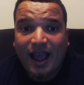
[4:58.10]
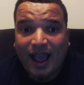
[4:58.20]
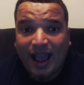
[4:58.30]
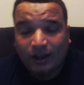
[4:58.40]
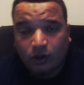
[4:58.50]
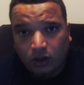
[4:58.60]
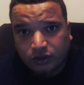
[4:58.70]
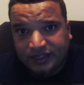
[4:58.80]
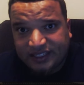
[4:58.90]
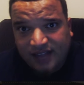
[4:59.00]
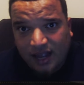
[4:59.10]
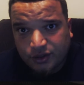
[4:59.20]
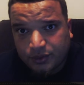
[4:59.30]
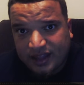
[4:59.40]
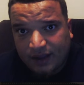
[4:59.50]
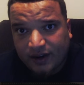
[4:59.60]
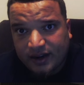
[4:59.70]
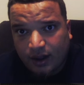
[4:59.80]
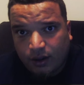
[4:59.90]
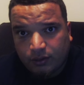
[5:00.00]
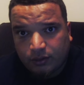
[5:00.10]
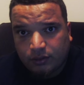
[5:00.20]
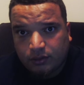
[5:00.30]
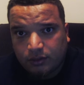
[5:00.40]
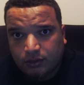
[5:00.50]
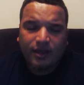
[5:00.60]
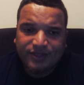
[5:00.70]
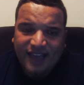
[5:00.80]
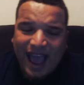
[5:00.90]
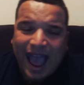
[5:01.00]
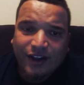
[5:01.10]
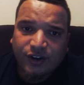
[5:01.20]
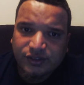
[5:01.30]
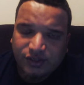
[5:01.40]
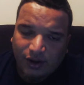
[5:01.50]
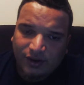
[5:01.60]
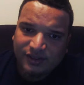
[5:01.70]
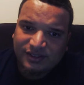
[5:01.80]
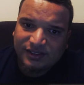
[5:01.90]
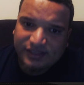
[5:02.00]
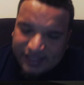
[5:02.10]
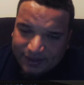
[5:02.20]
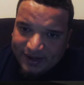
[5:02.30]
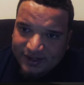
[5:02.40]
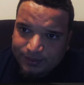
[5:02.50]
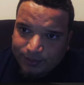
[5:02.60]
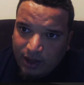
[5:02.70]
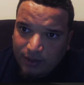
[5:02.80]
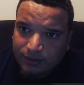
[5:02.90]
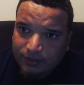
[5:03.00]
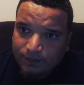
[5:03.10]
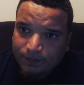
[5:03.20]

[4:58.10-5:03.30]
And Call of Duty is not doing that right now. the hackers are a serious problem